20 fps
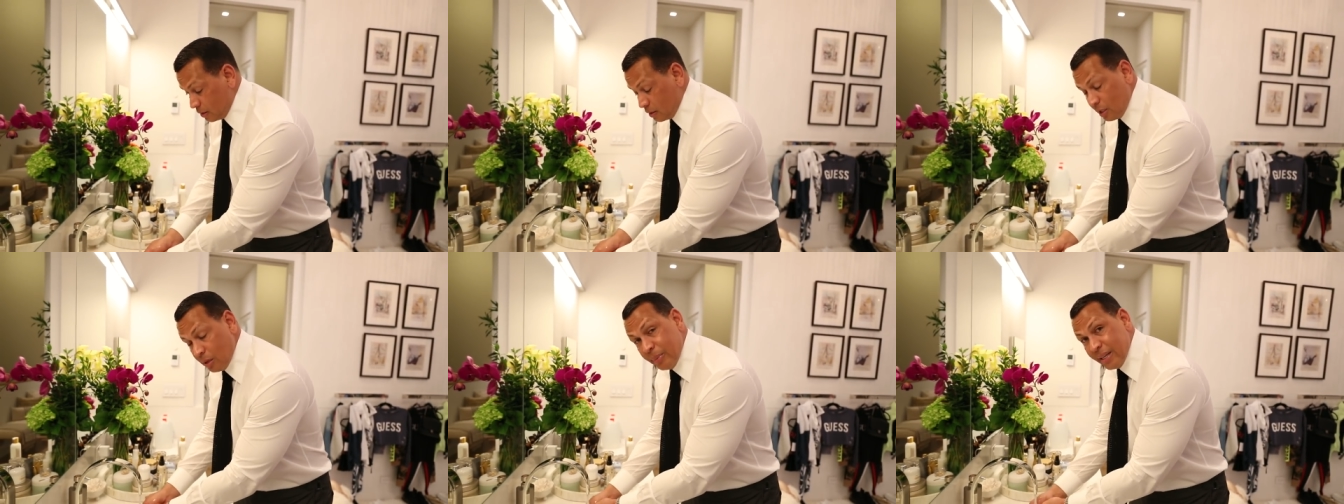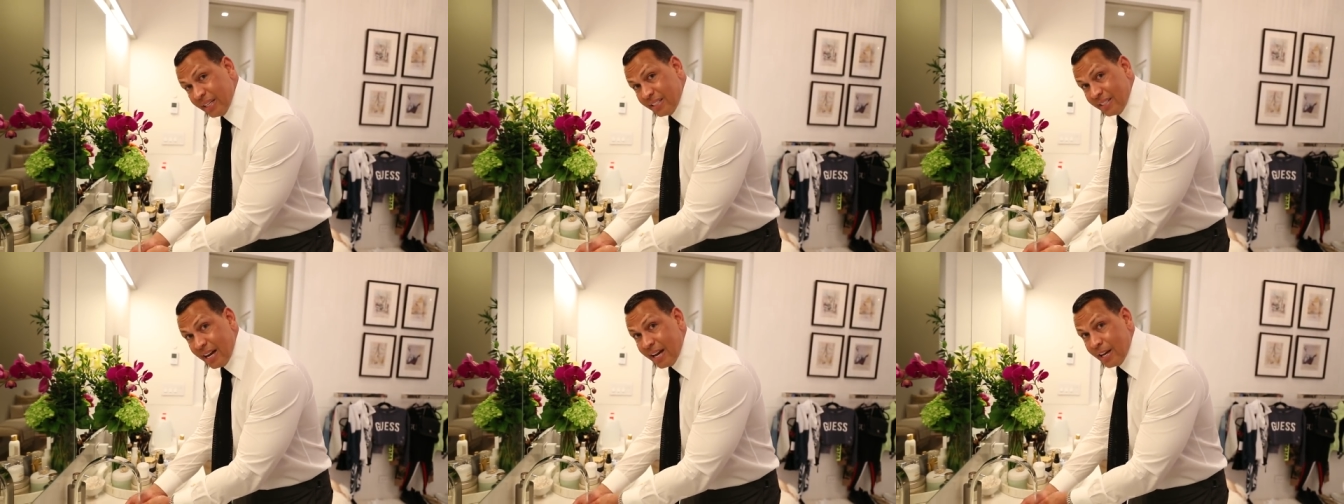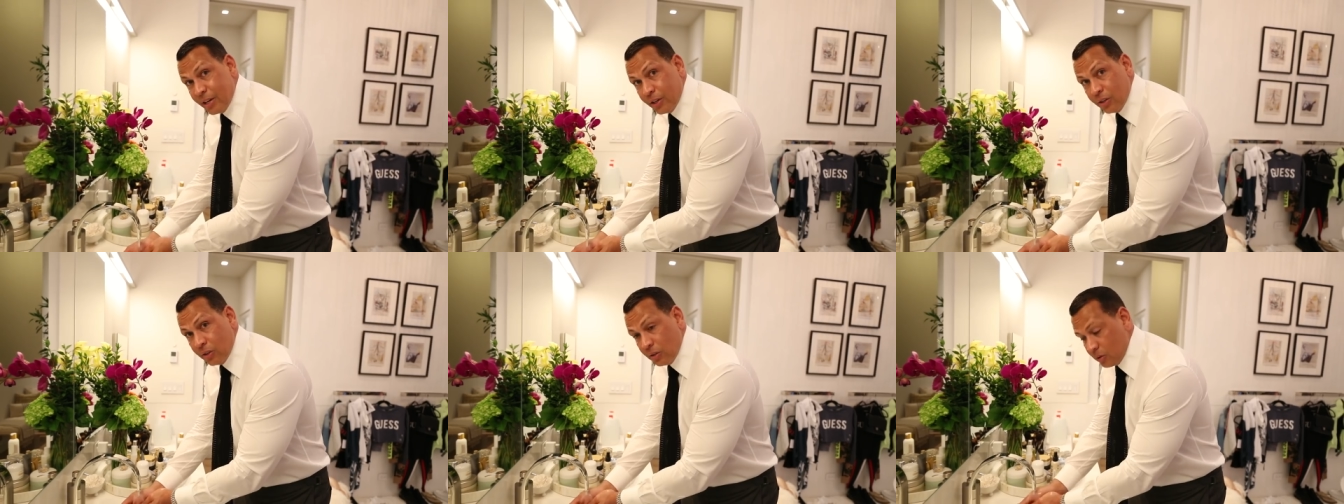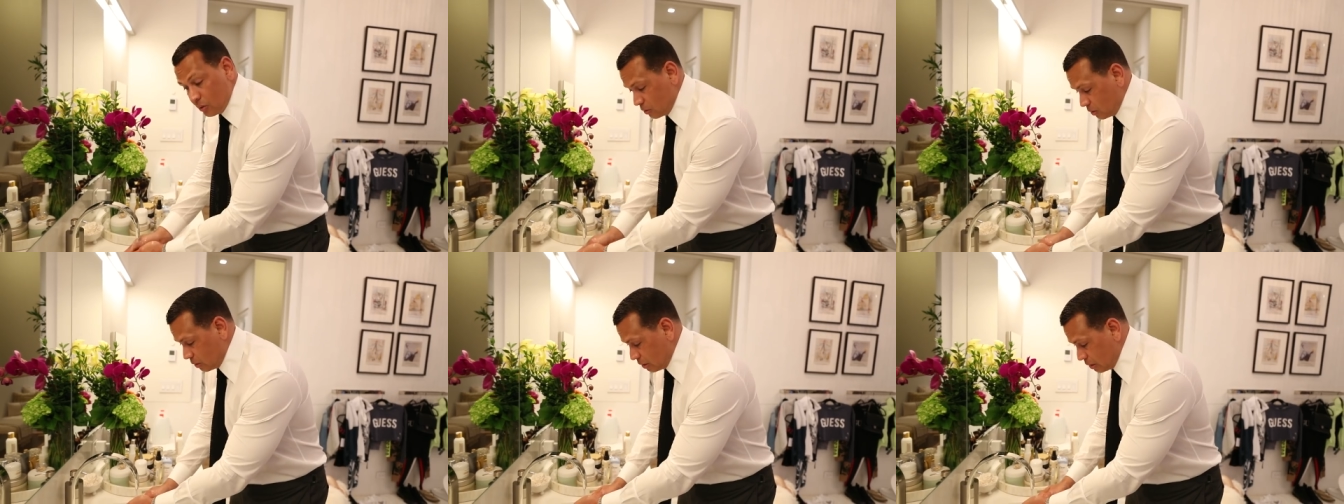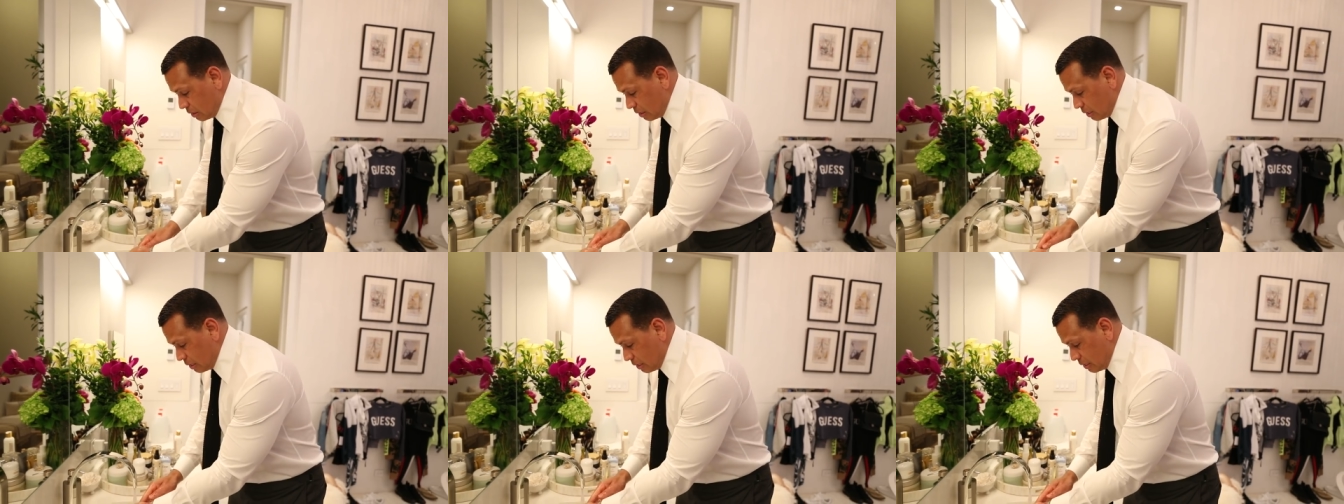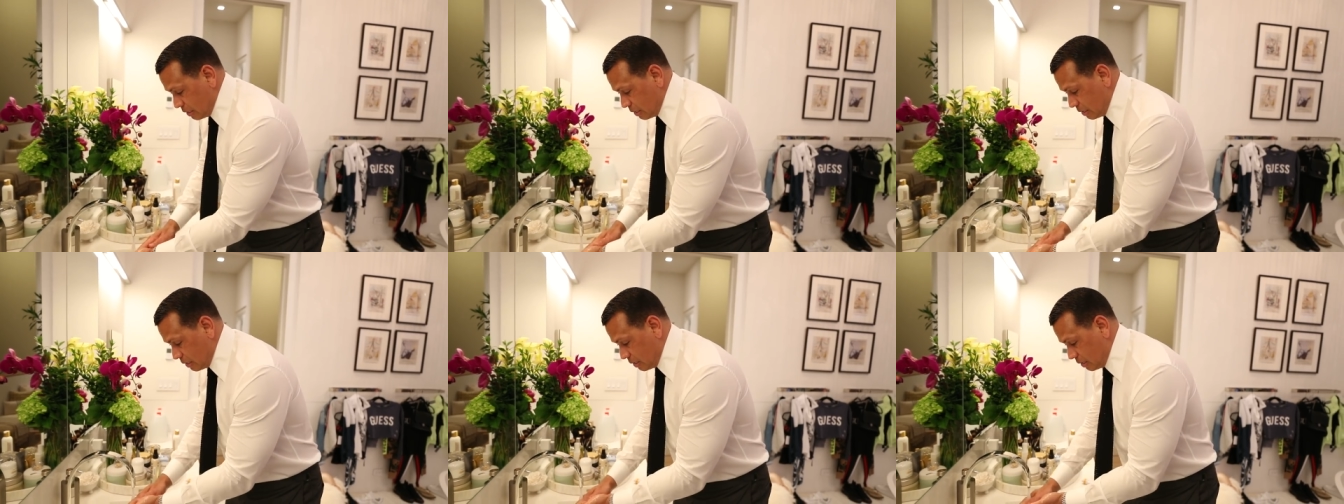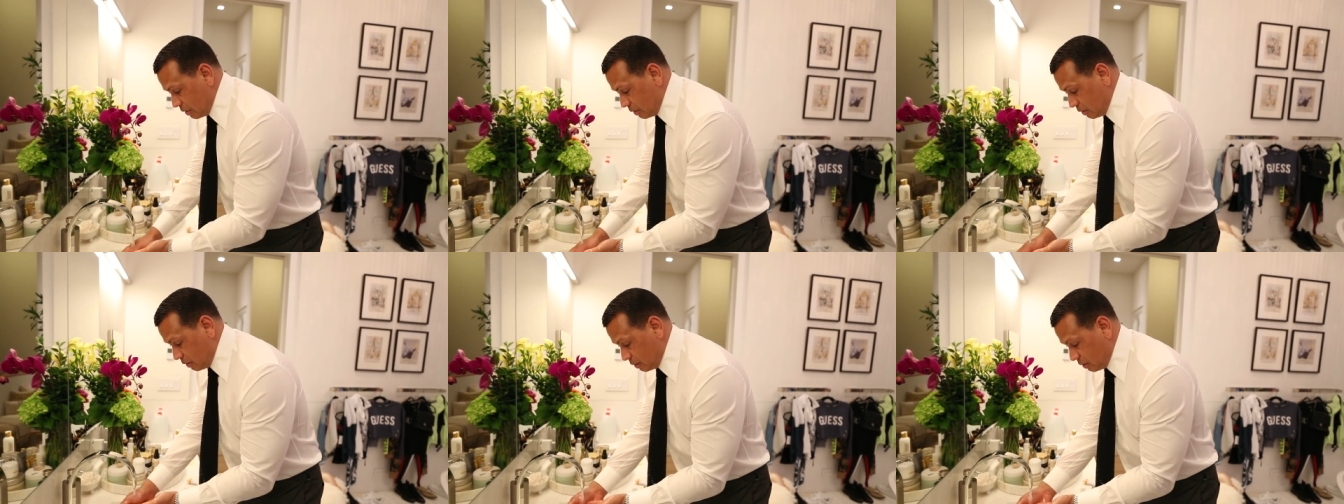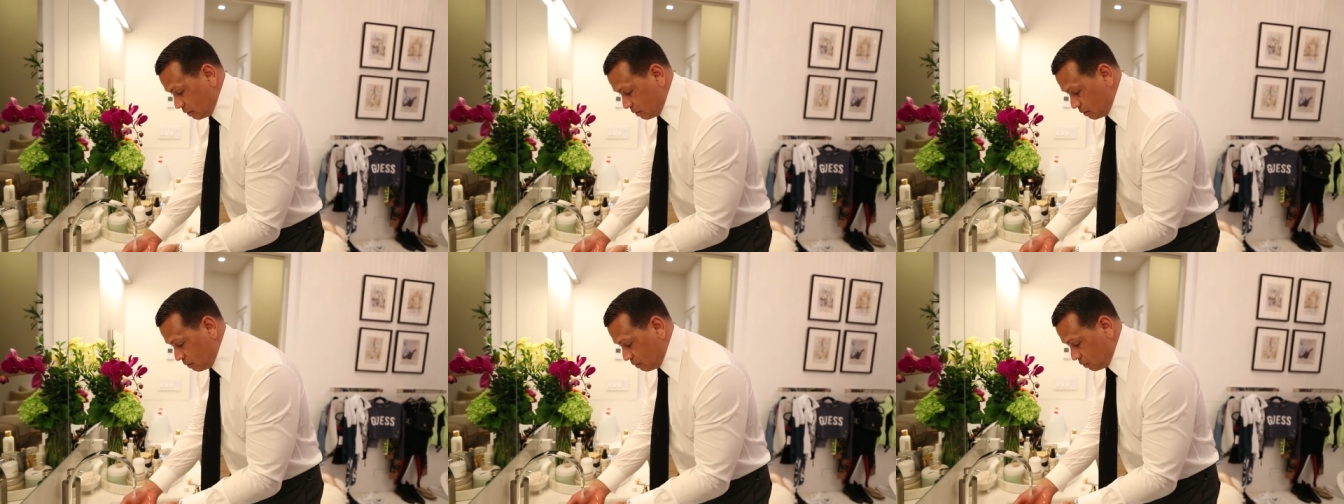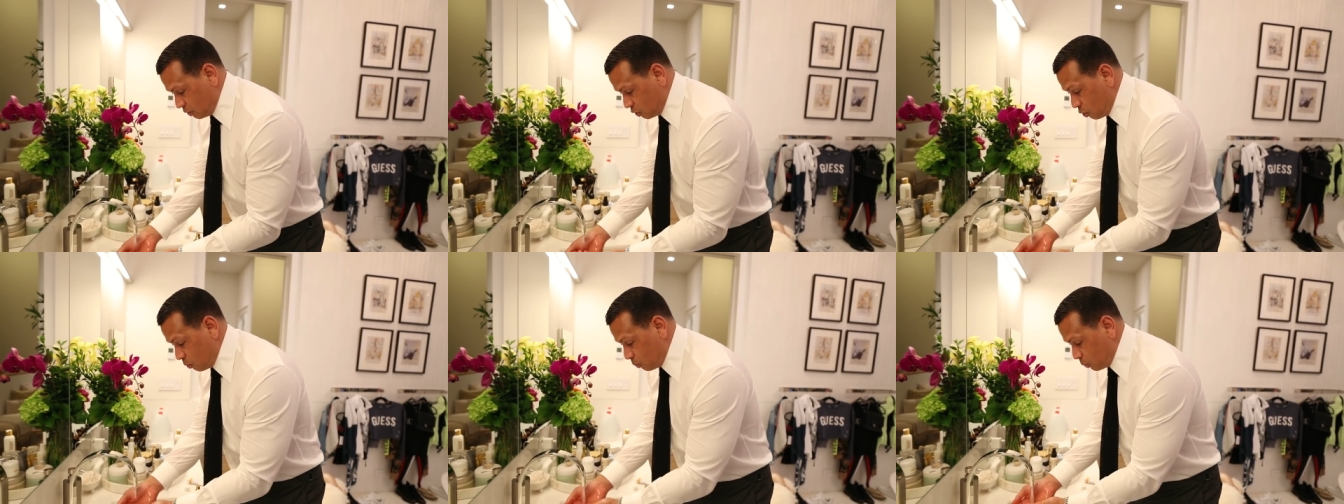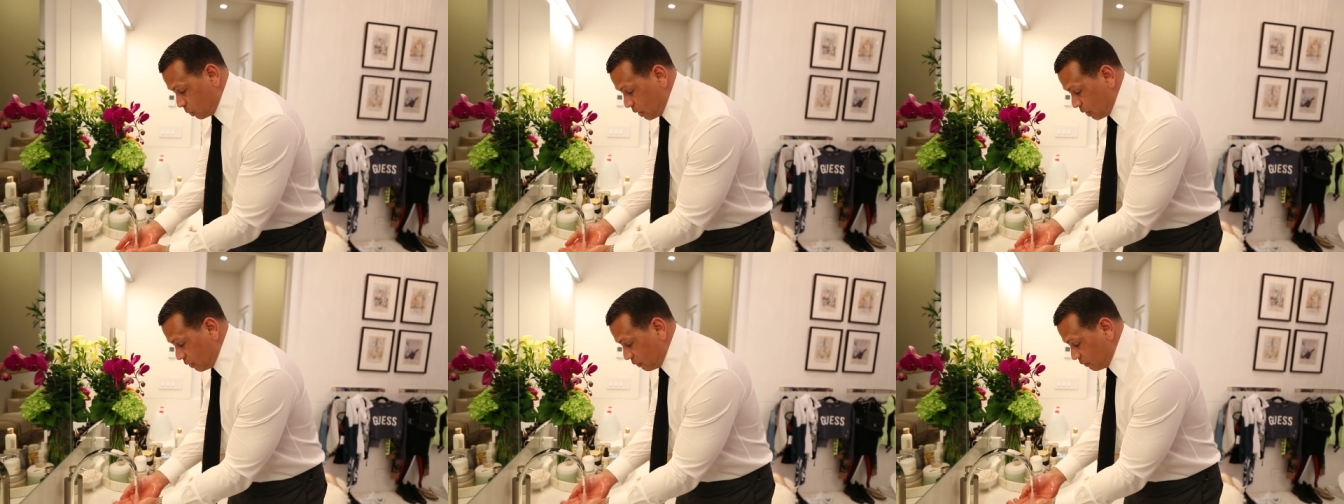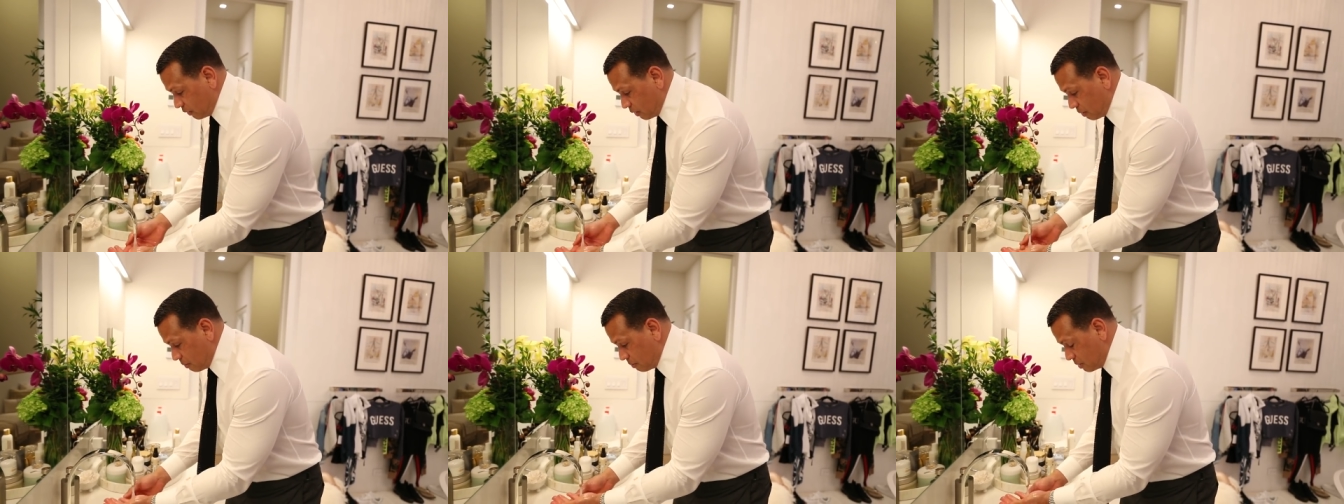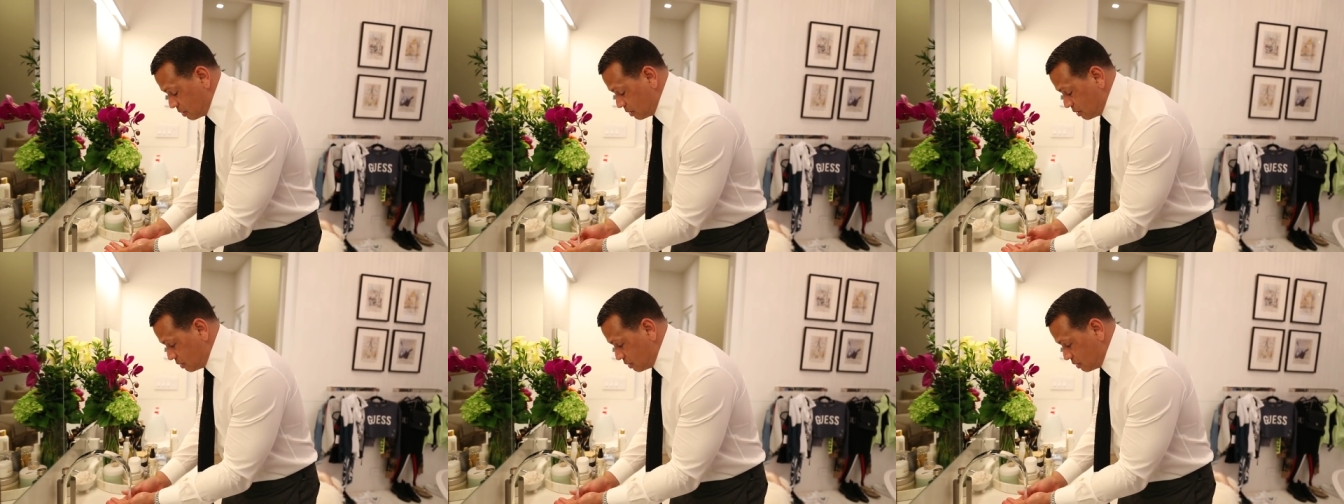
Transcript: the big title. And so proud of them.